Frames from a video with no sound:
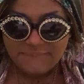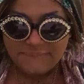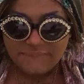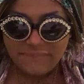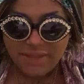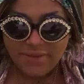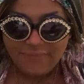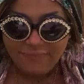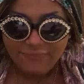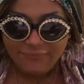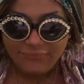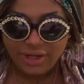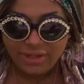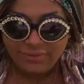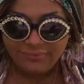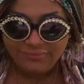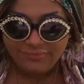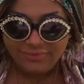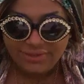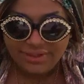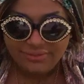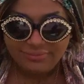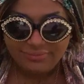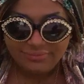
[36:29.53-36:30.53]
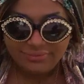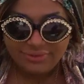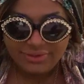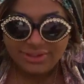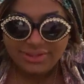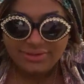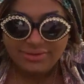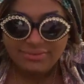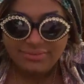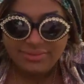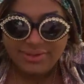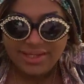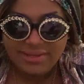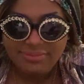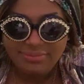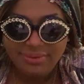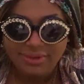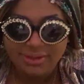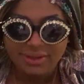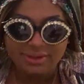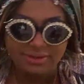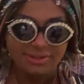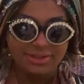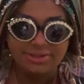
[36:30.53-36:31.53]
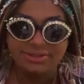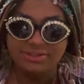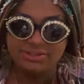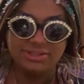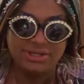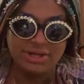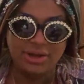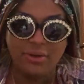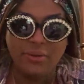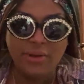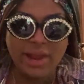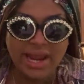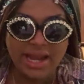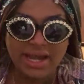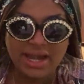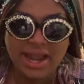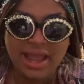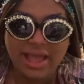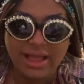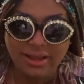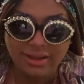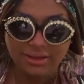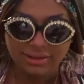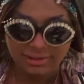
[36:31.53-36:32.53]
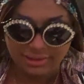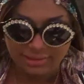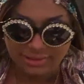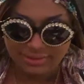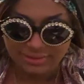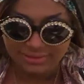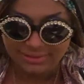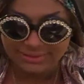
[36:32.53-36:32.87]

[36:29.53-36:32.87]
A front flip for the people. There's no way in hell.